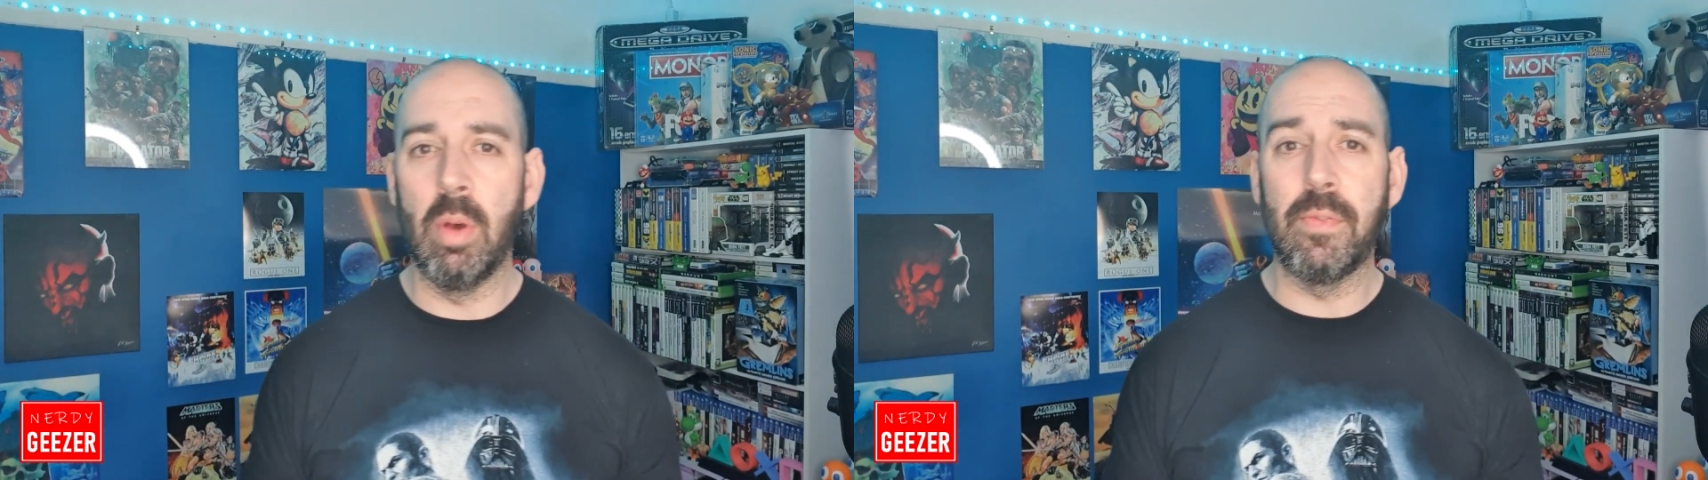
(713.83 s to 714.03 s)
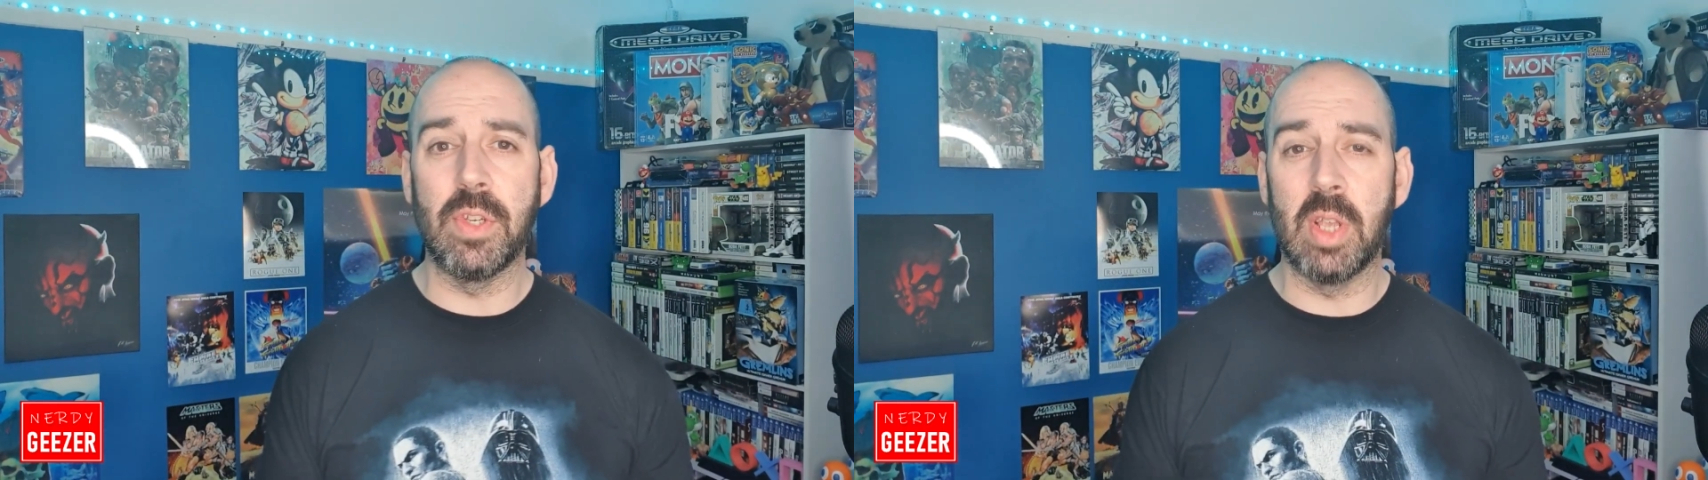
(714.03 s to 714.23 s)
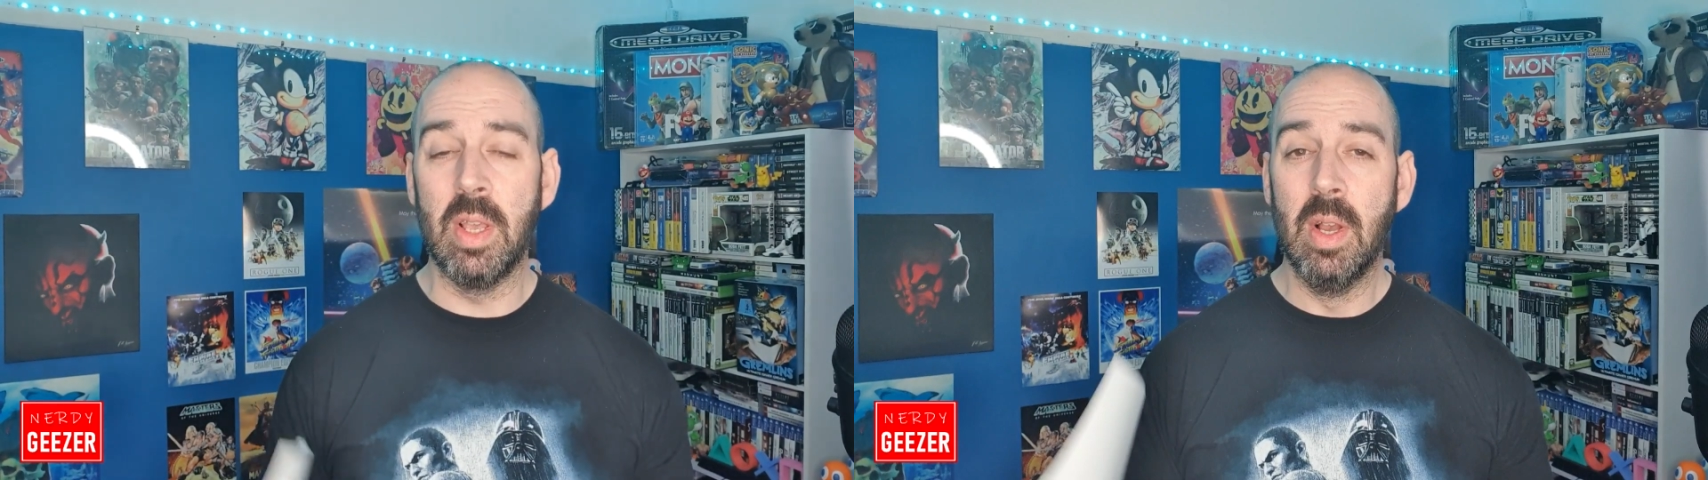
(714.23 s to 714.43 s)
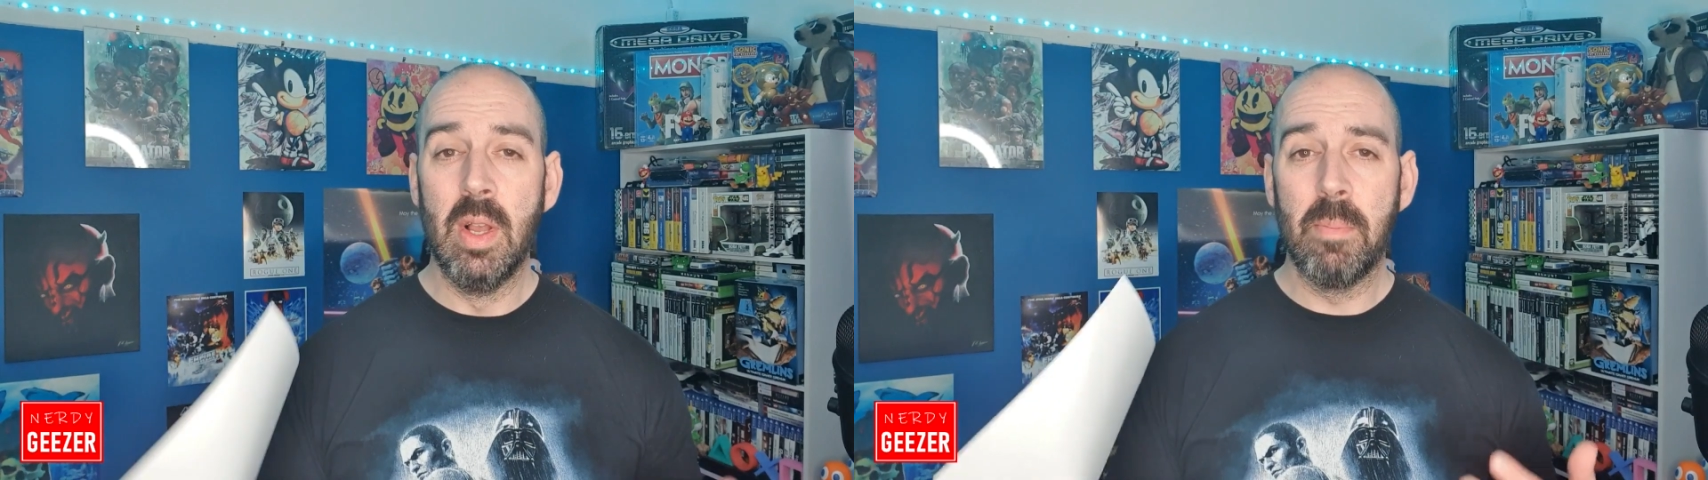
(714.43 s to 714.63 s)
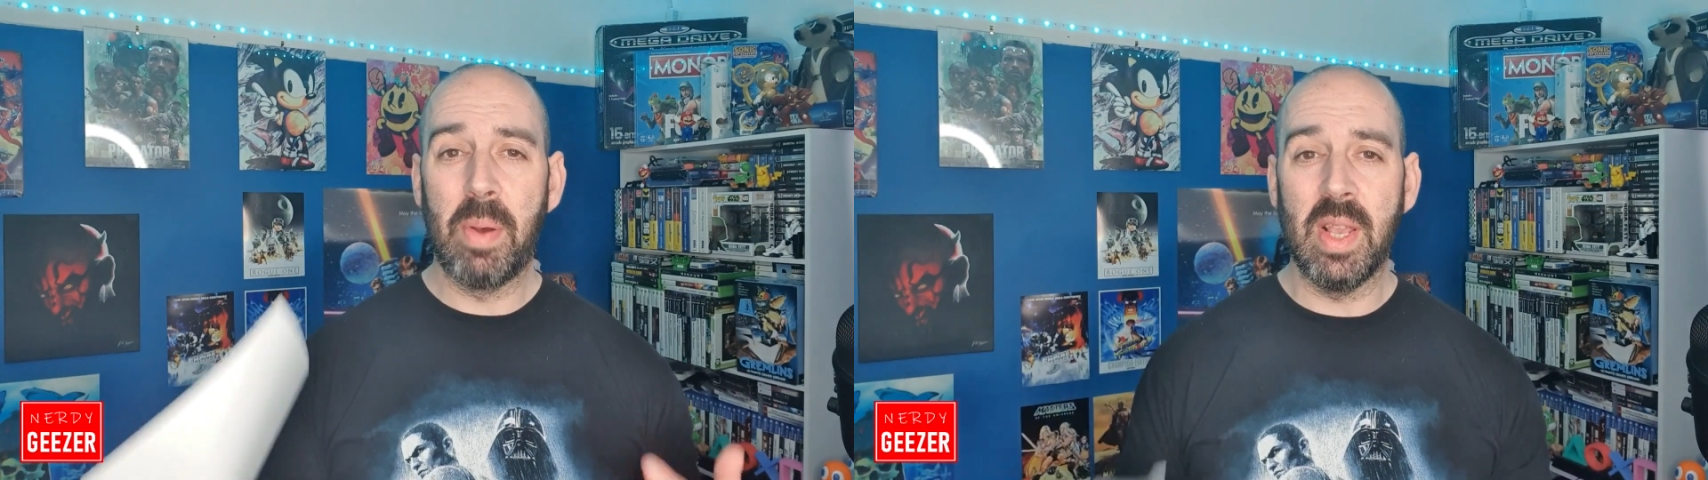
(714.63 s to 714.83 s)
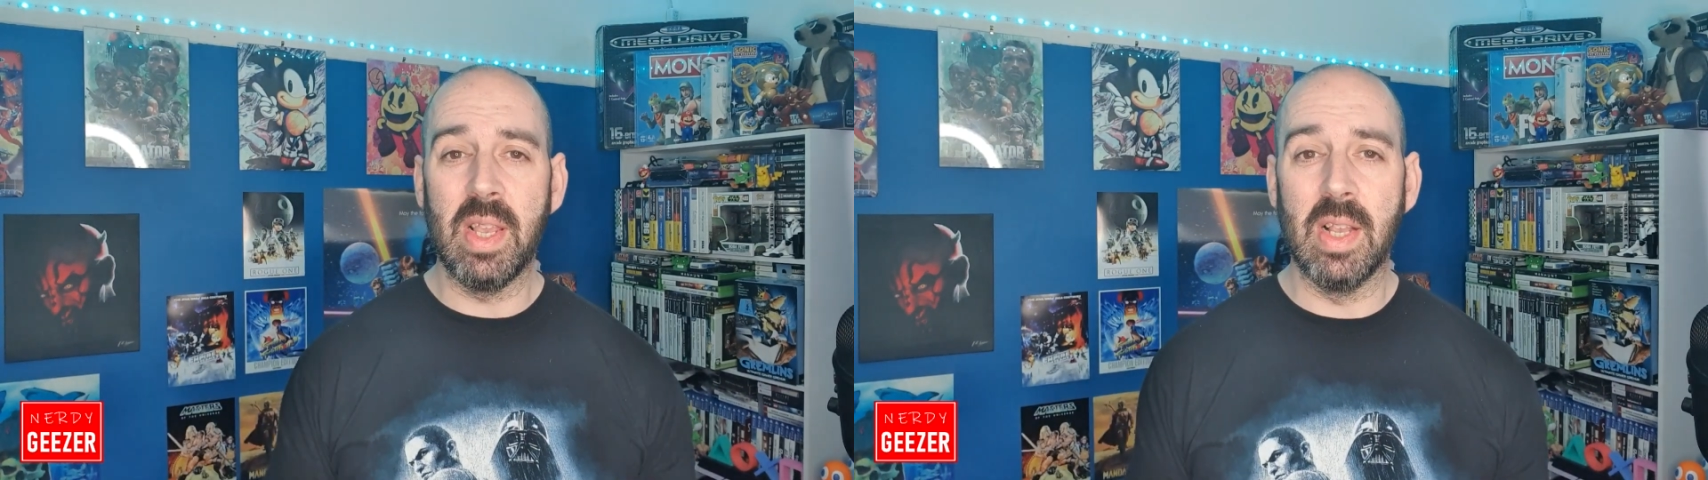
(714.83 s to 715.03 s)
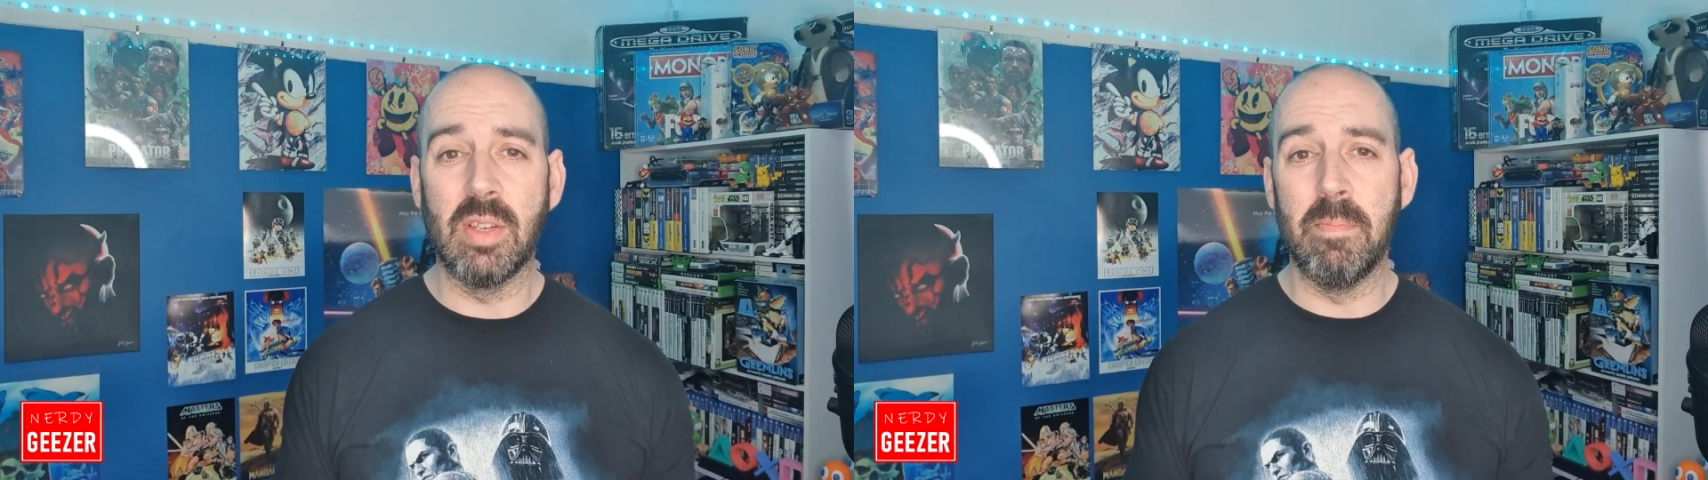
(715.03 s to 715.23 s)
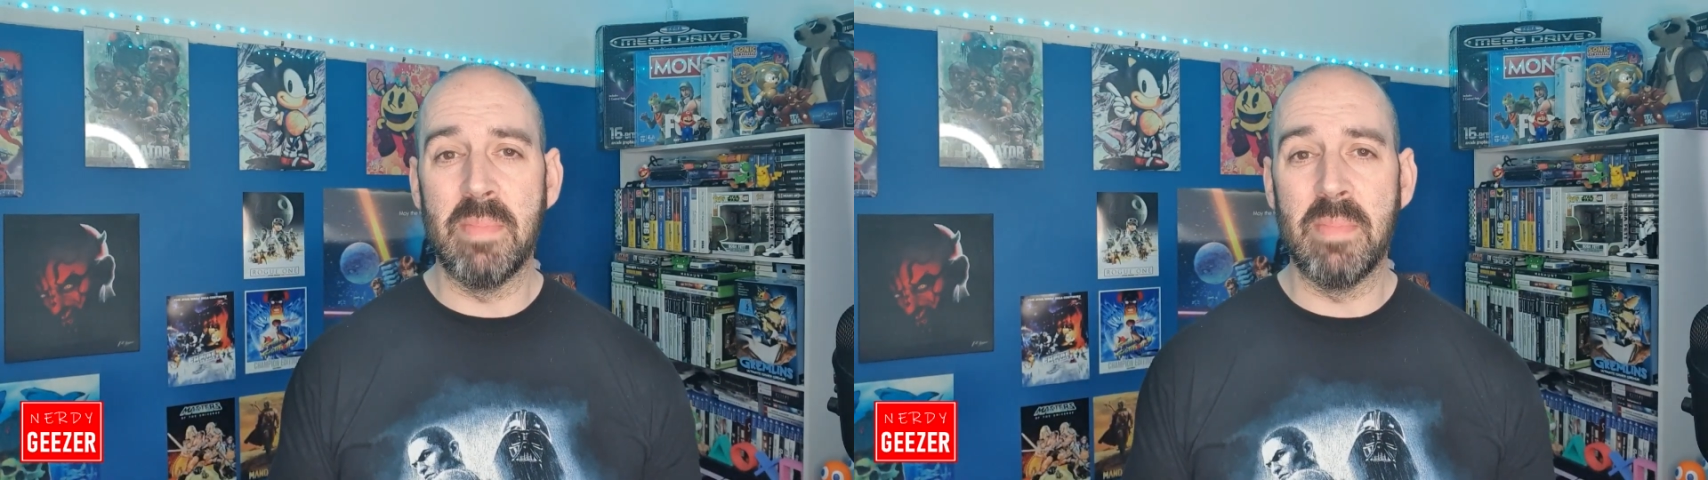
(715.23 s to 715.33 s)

And obviously, Pete is a